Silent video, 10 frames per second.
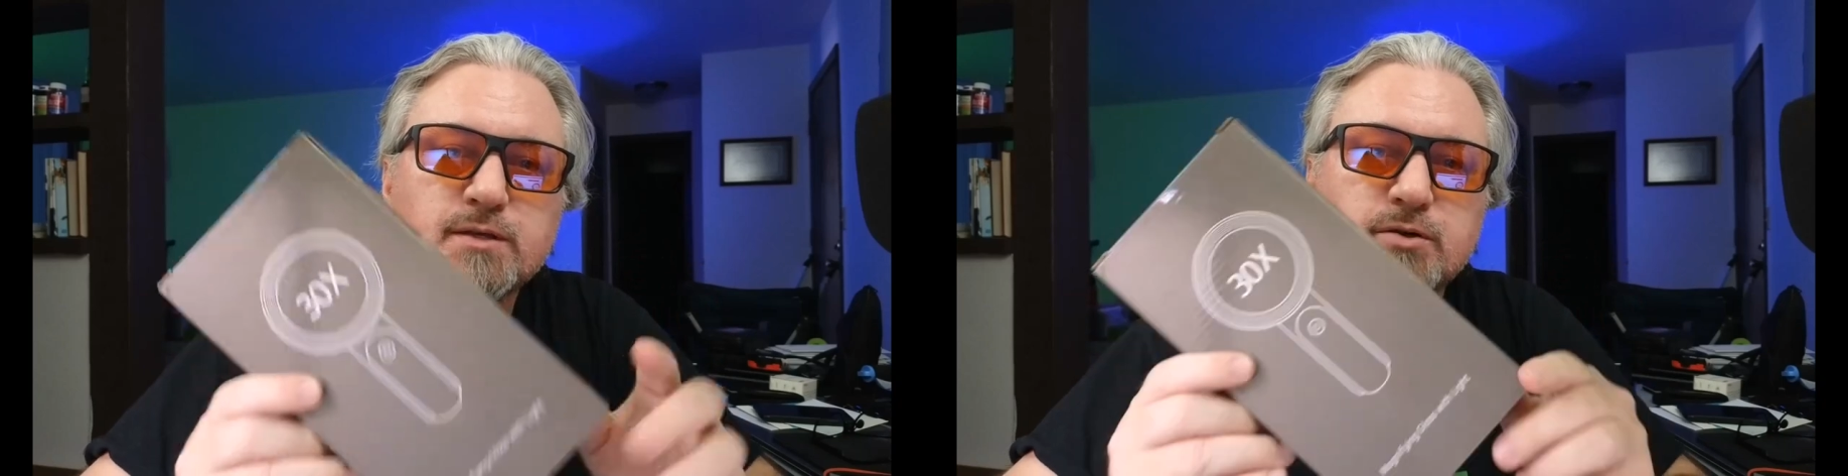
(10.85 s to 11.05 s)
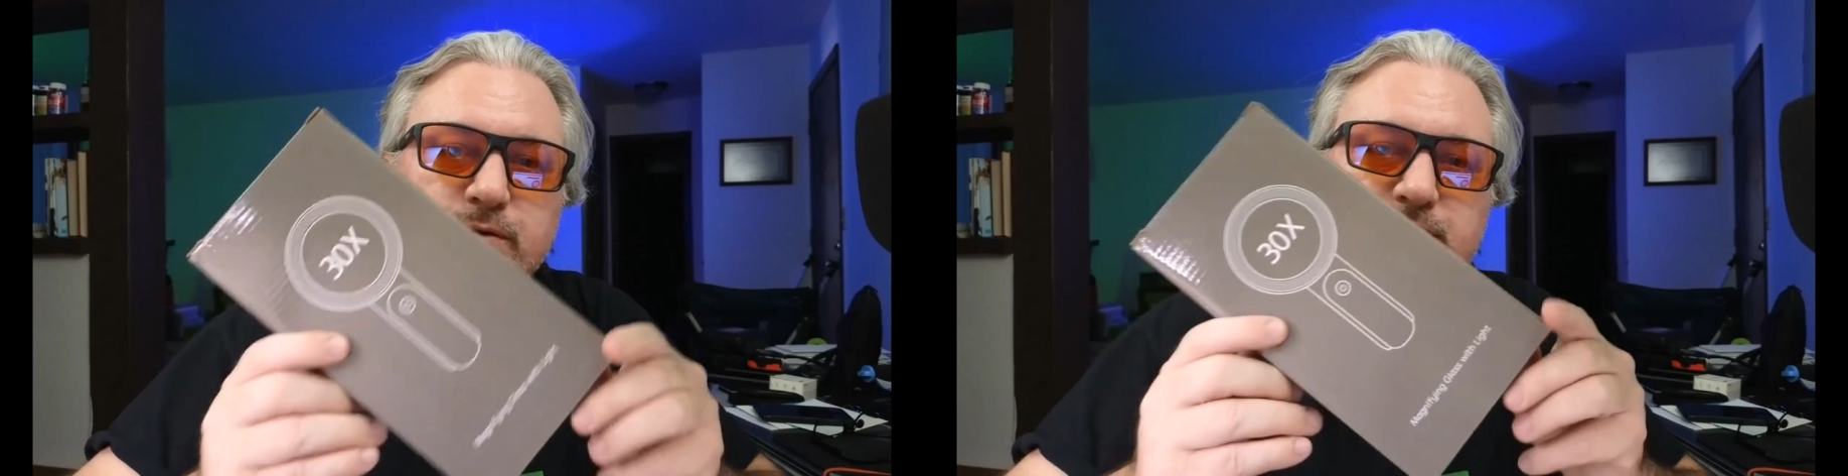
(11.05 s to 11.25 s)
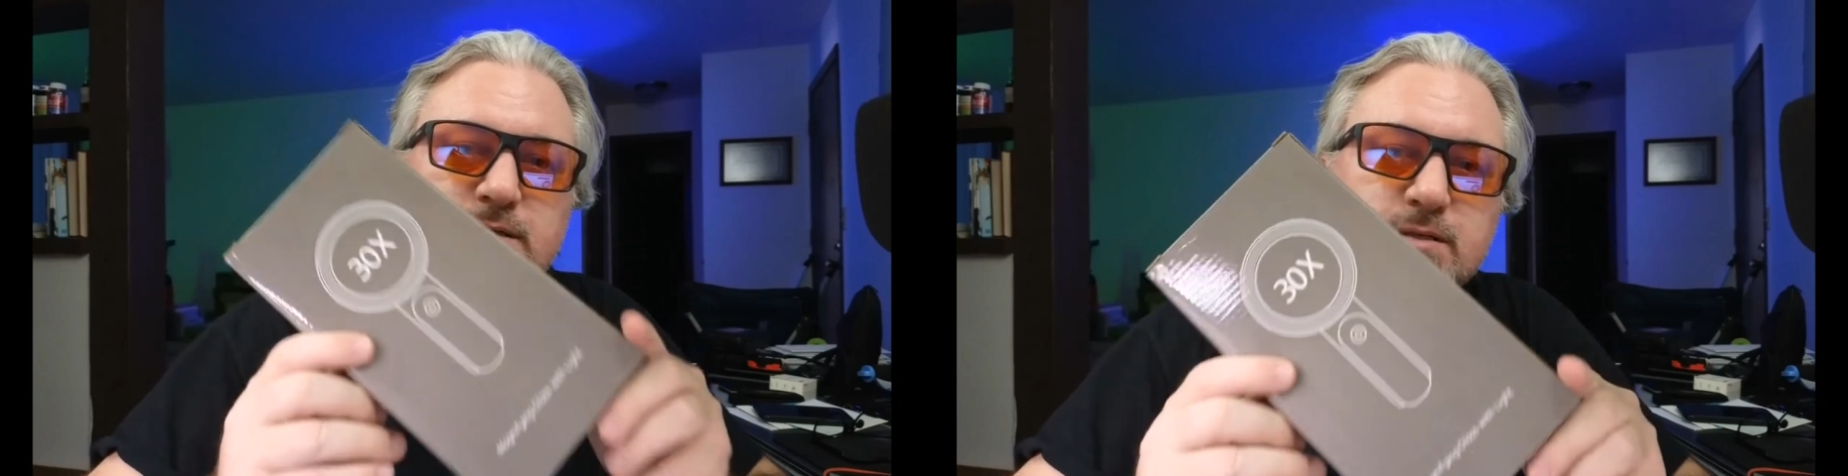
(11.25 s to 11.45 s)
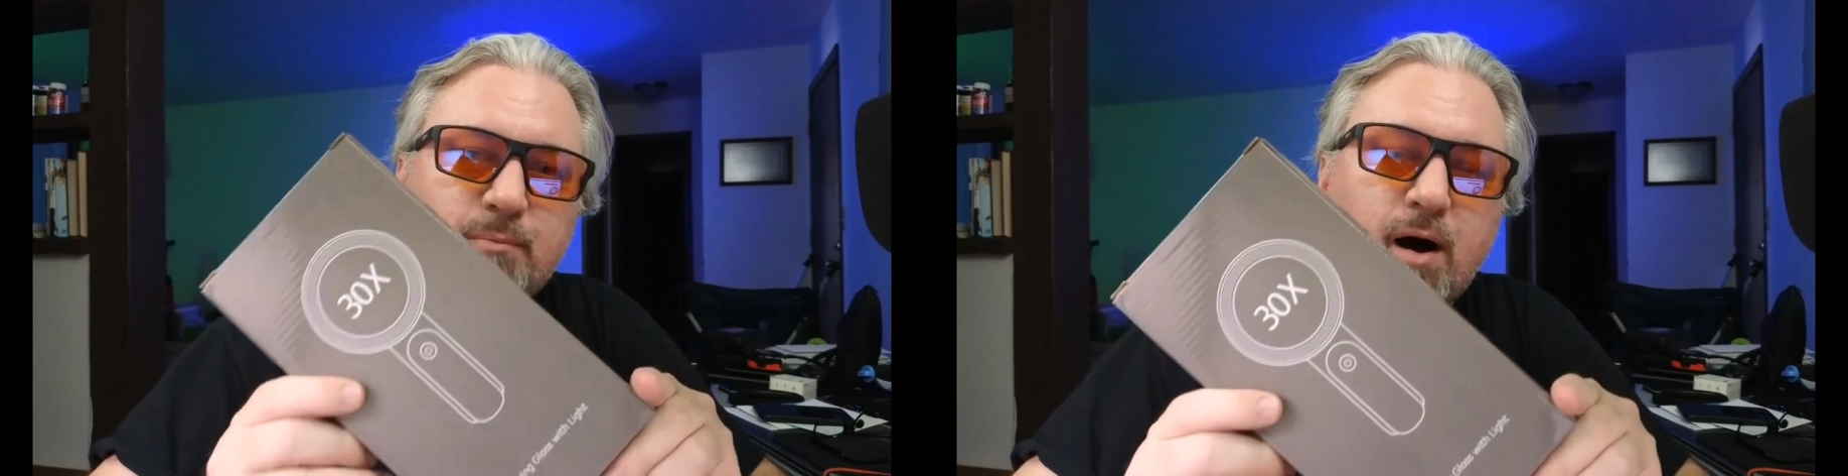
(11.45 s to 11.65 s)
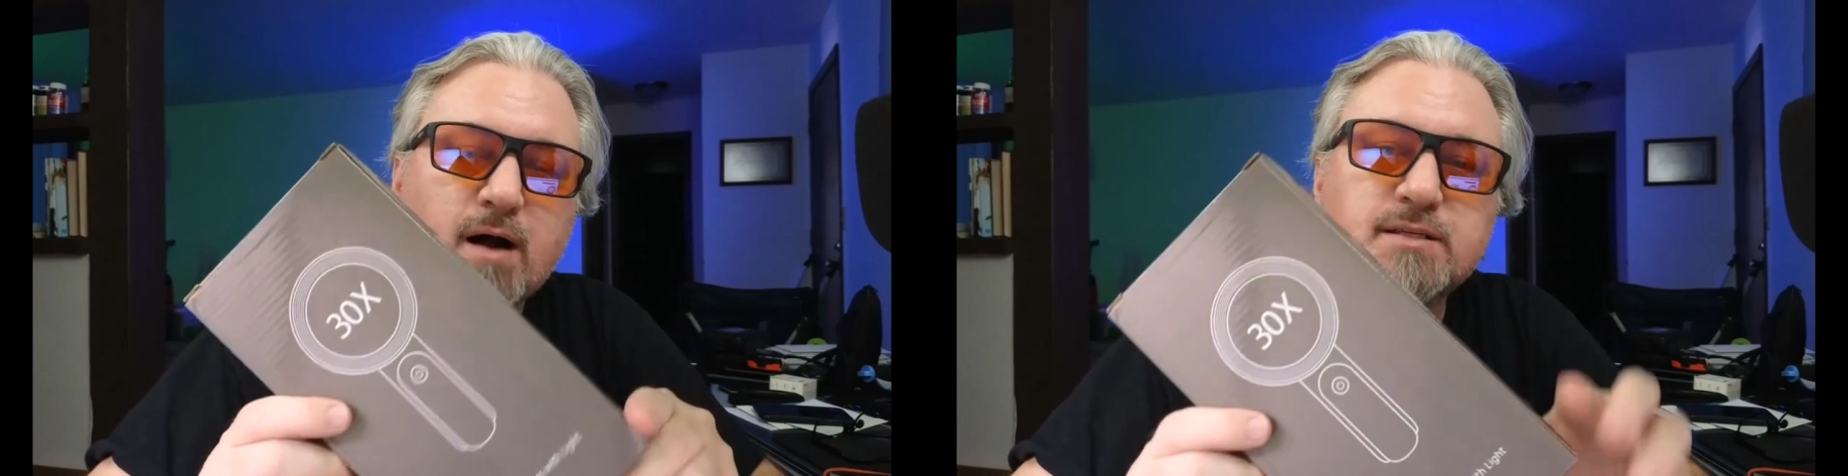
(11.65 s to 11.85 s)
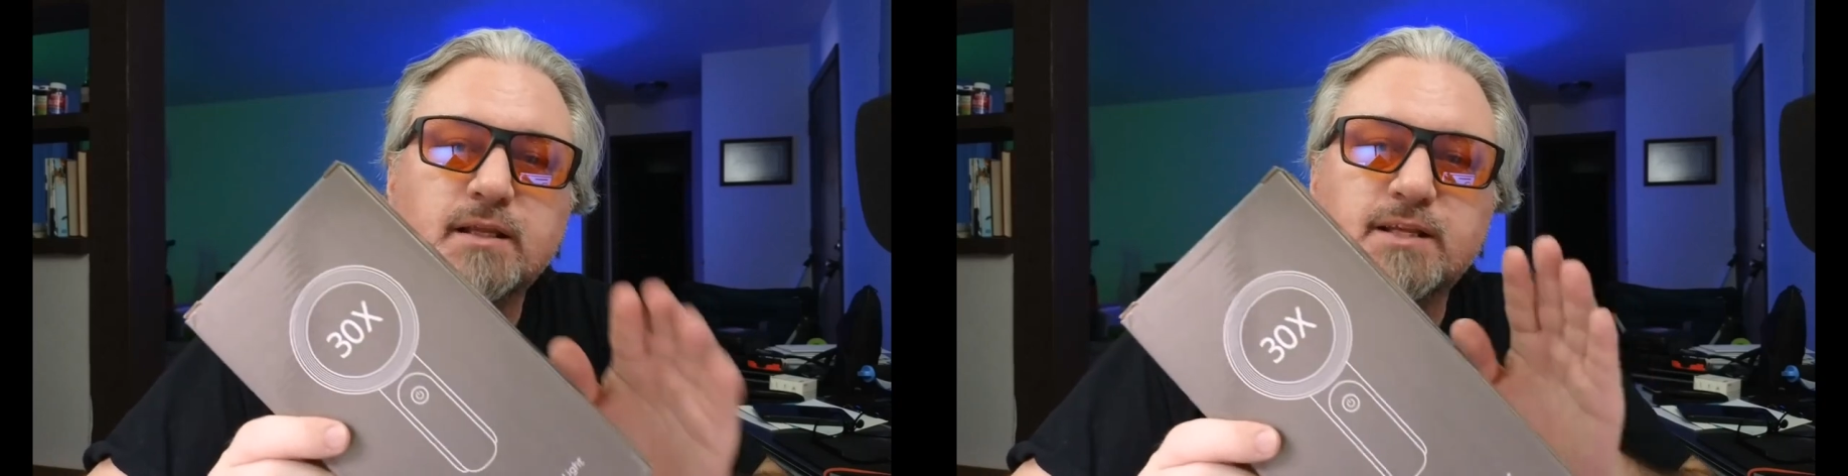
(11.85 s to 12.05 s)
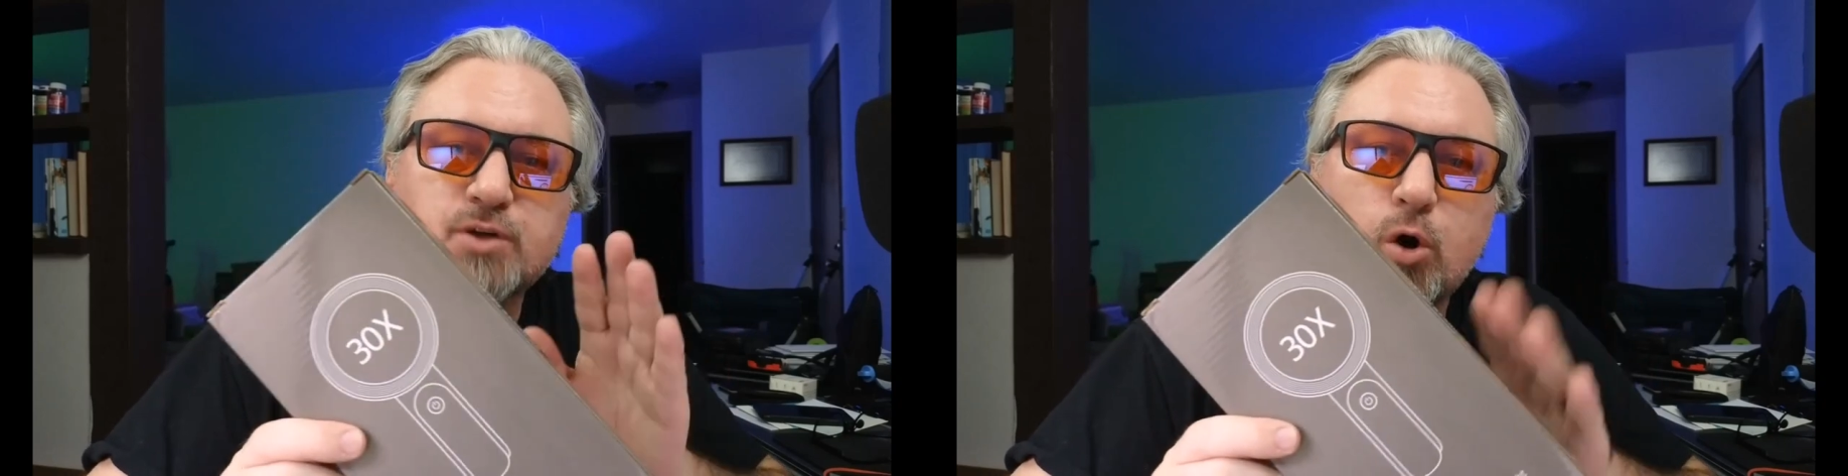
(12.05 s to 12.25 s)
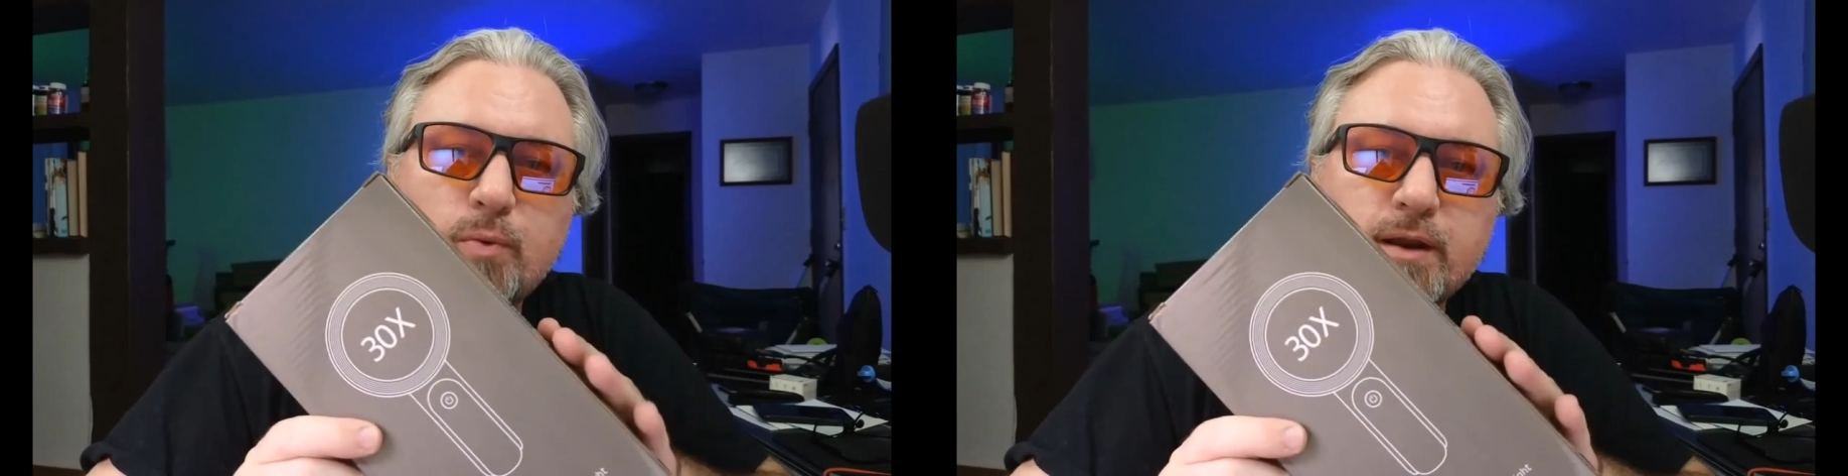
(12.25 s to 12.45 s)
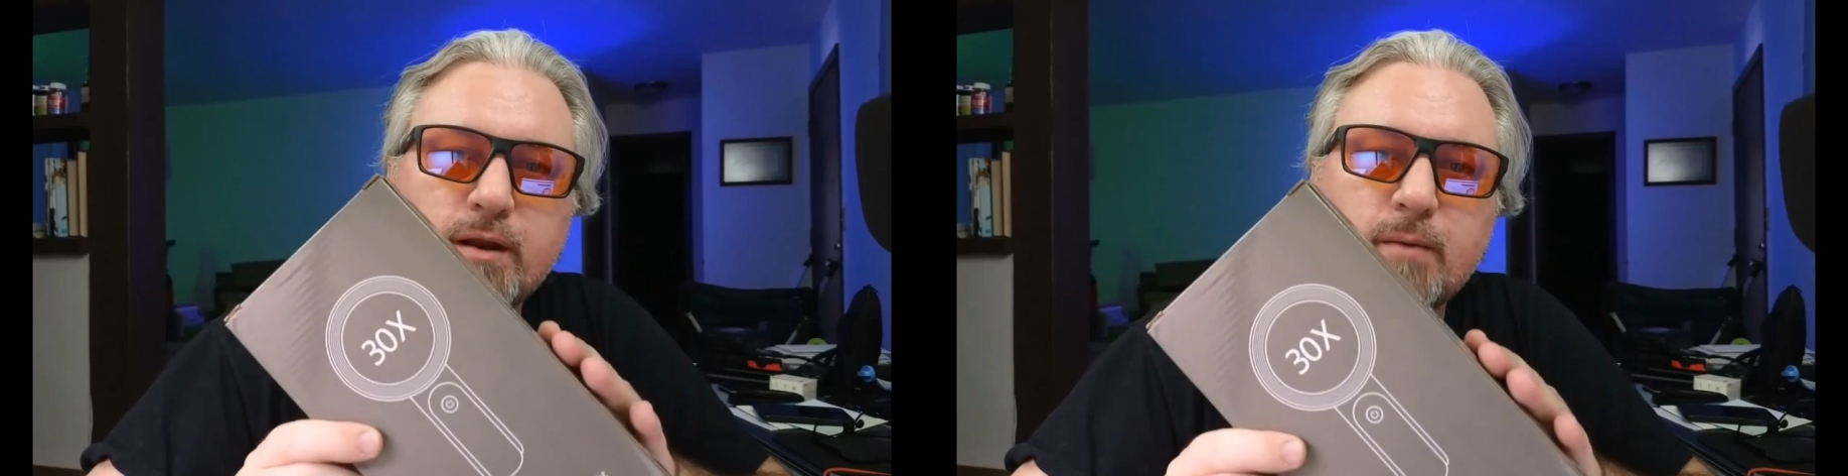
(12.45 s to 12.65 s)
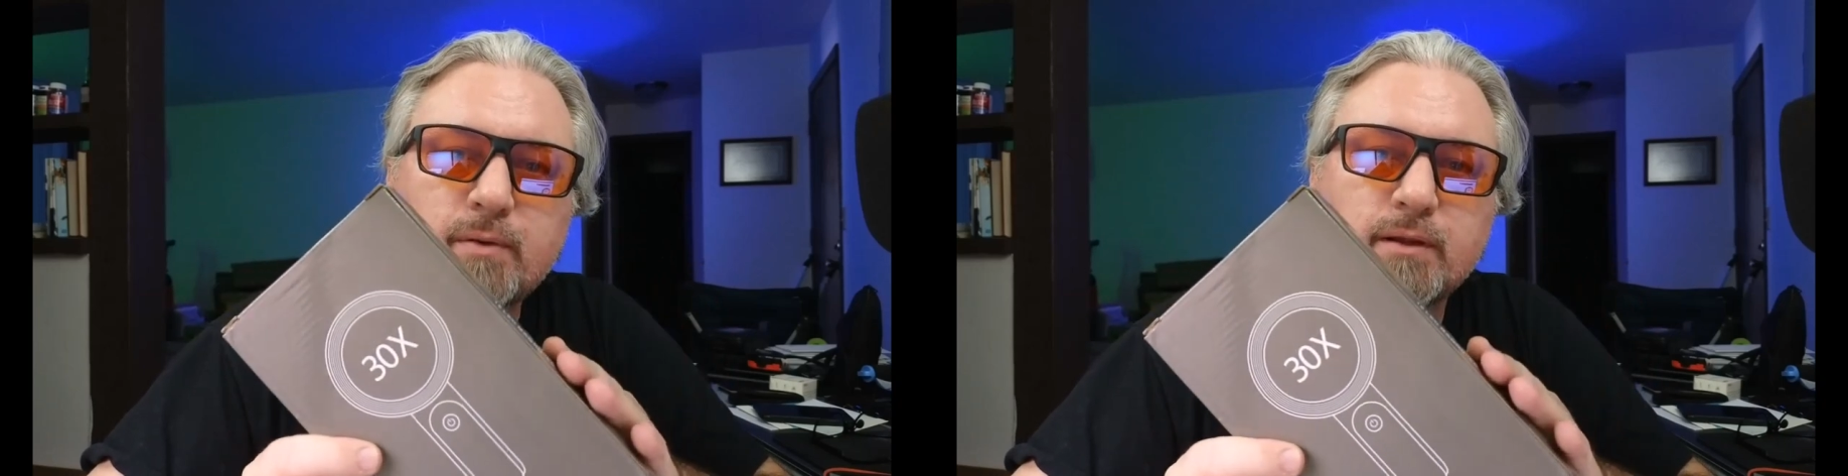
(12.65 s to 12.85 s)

So this is the box. Let's open it up.